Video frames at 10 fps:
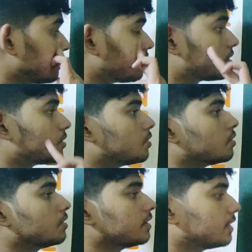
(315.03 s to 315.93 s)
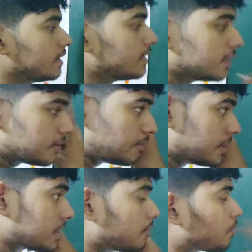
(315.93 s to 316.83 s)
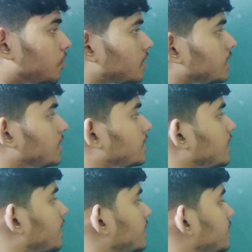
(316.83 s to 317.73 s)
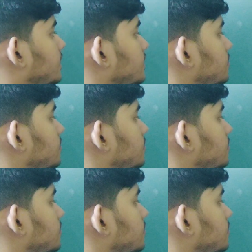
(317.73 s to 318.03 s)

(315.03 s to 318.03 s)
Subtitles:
So this is basically process, and this is